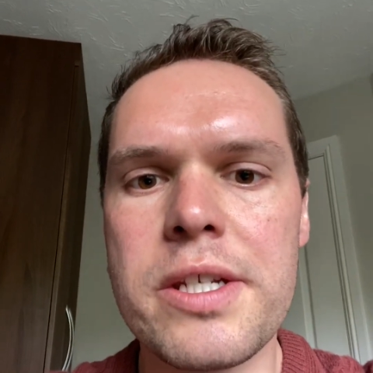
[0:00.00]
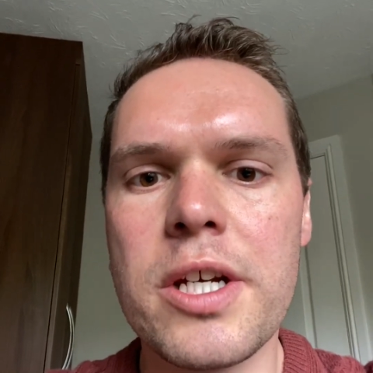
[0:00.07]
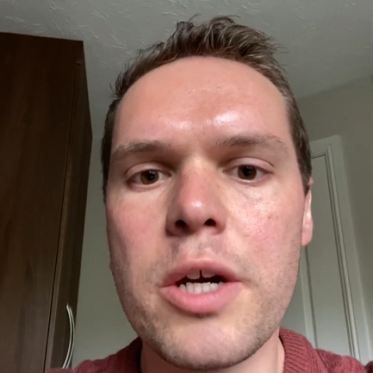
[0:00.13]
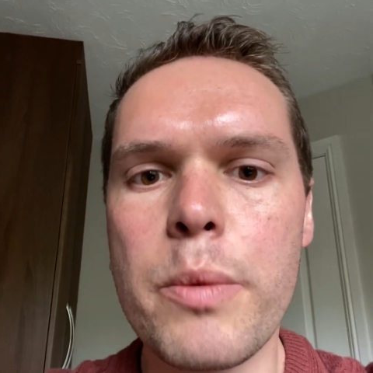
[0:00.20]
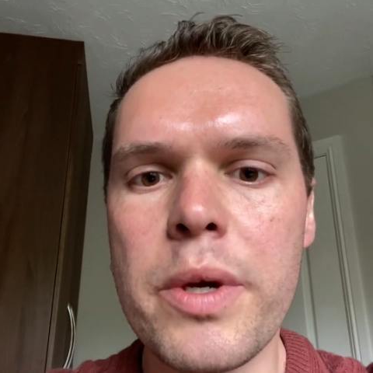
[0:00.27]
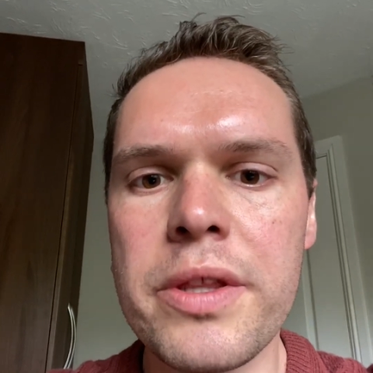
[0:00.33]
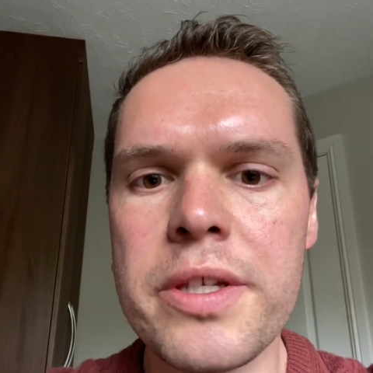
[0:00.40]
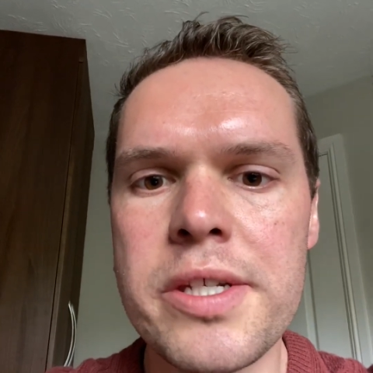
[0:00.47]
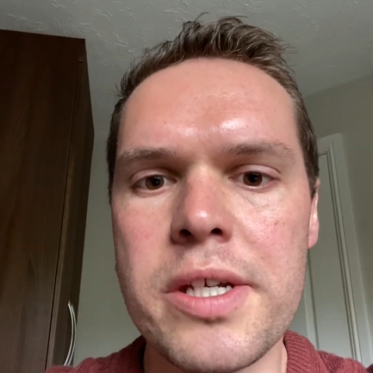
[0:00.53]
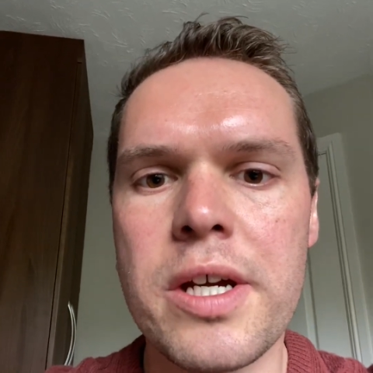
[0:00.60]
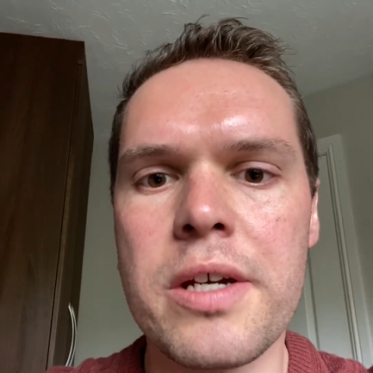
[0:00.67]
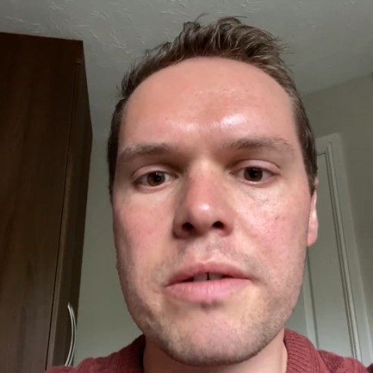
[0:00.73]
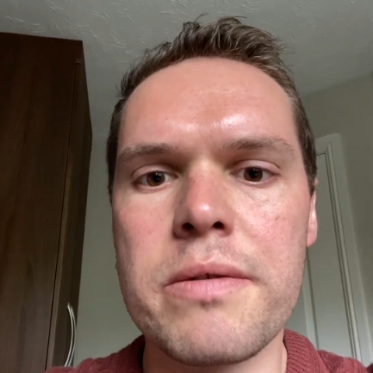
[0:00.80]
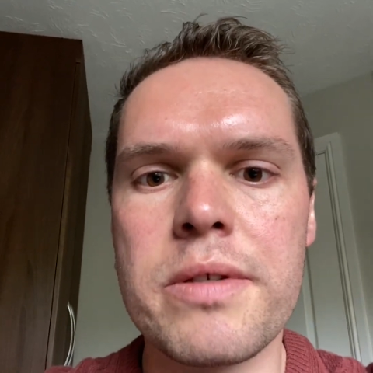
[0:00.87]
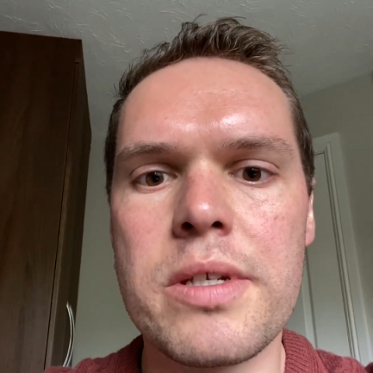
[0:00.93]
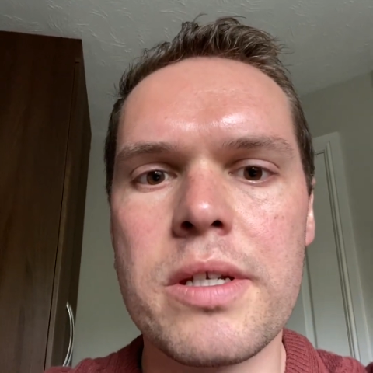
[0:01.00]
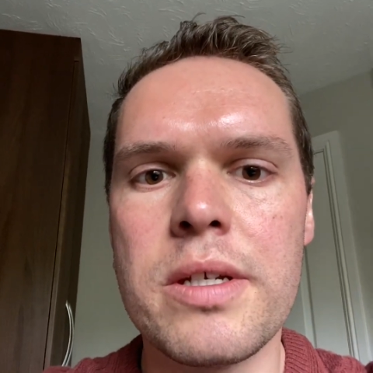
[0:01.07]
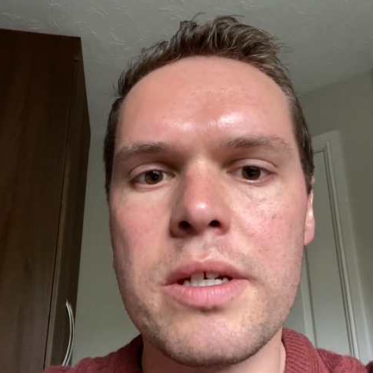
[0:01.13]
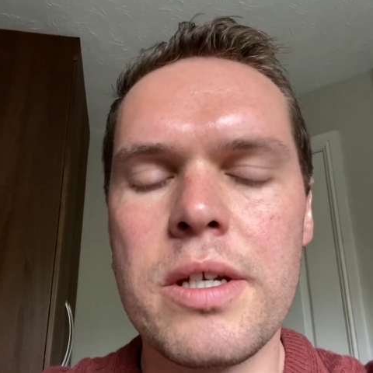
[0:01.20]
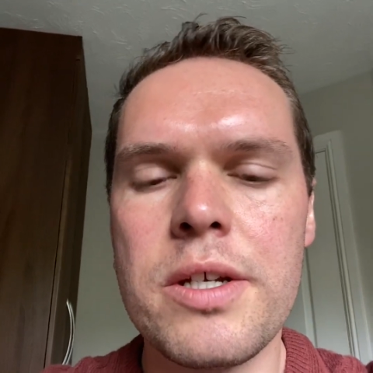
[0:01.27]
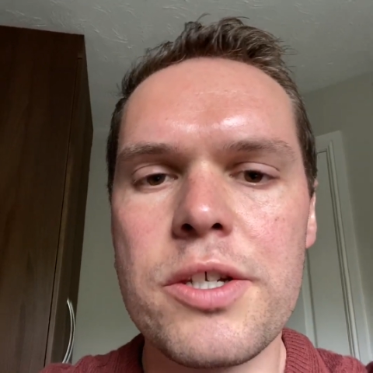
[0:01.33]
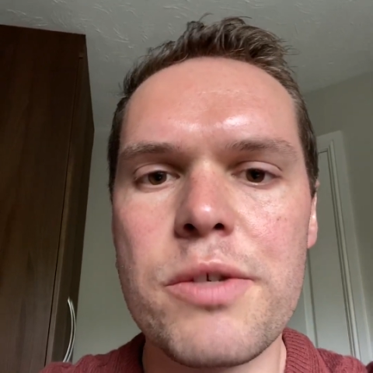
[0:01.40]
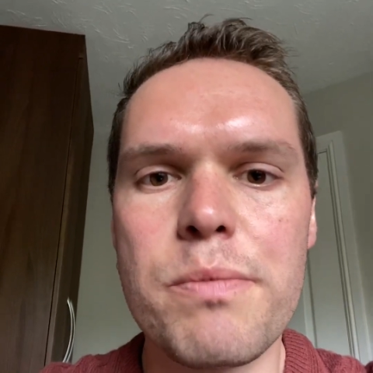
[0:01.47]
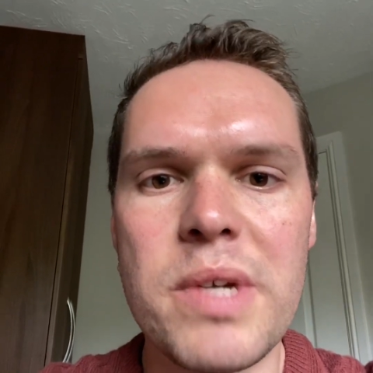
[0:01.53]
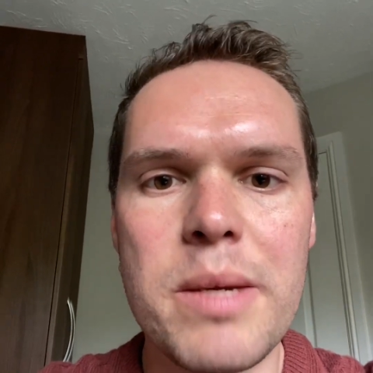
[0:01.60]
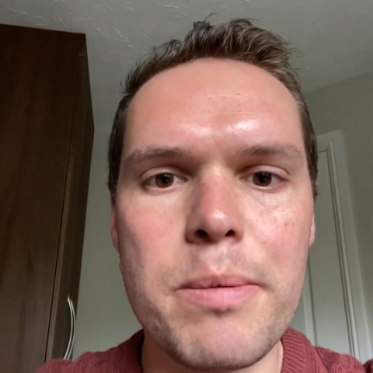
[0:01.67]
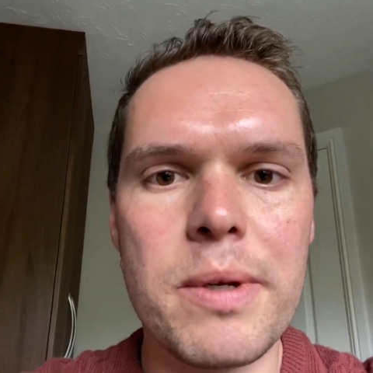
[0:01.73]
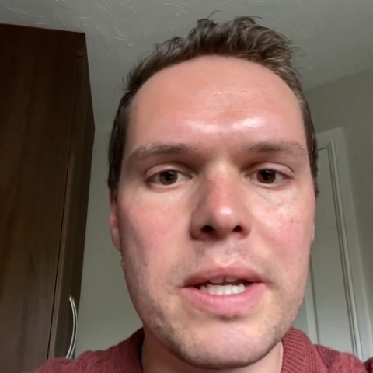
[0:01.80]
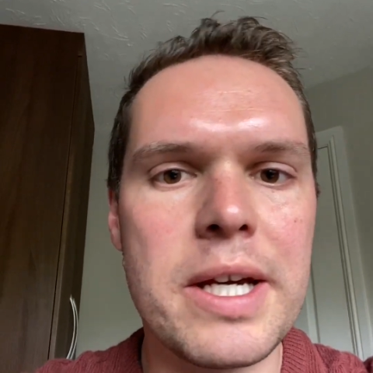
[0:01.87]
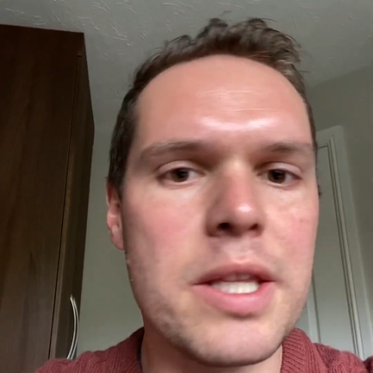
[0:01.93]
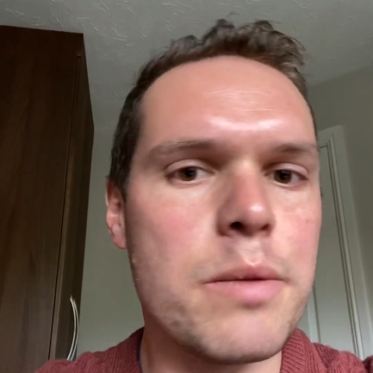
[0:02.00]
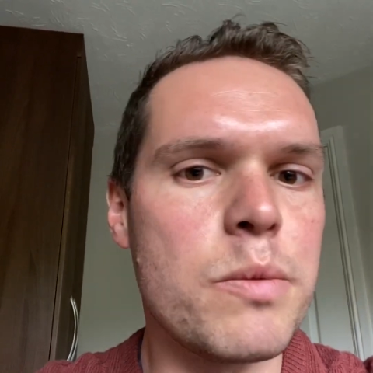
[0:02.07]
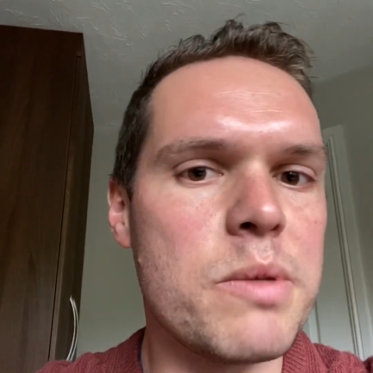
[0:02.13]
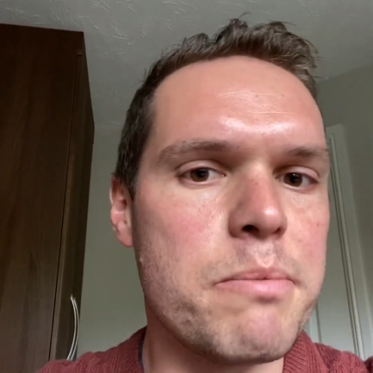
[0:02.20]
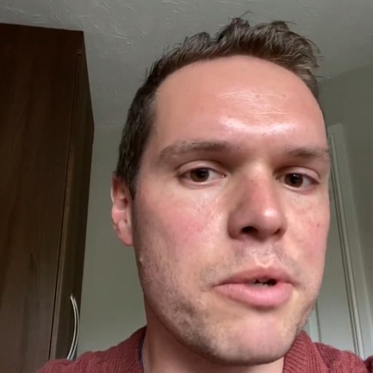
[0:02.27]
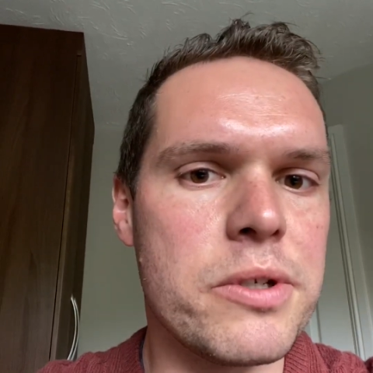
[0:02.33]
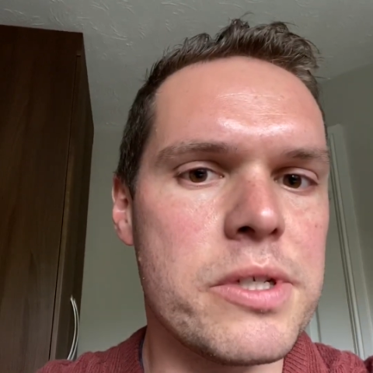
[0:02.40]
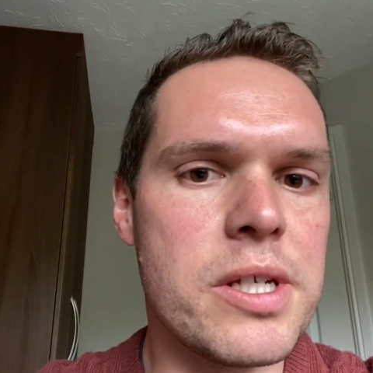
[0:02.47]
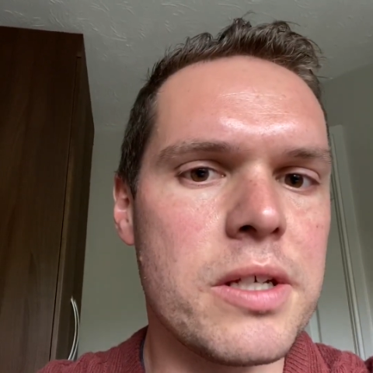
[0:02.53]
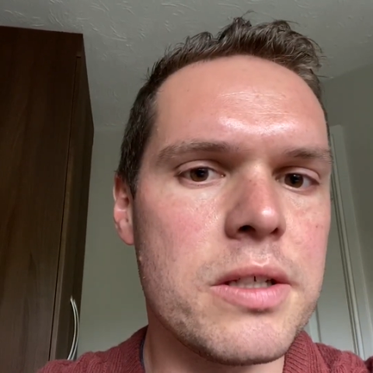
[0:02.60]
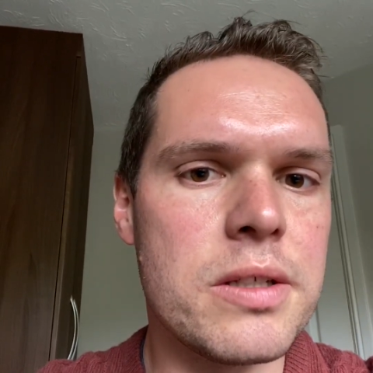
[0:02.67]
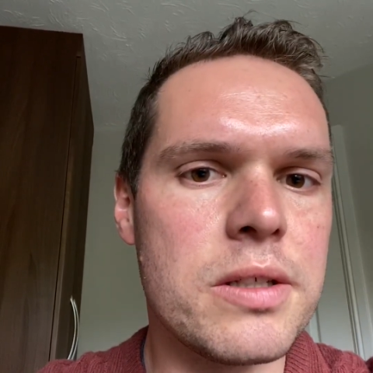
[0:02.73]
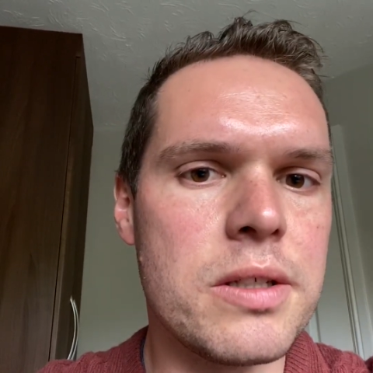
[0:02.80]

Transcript: go on the scones. Some people like them with butter.